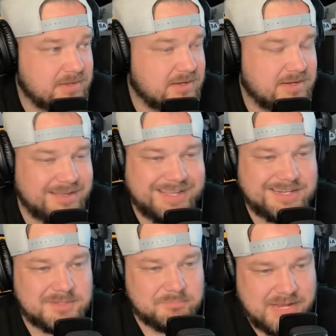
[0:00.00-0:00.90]
uh,
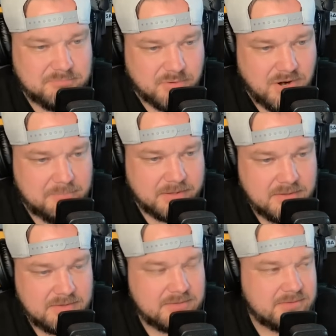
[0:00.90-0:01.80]
in debate prep
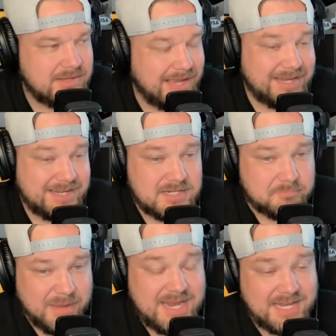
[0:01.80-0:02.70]
and in
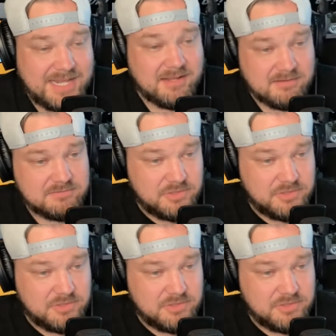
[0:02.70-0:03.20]
debating,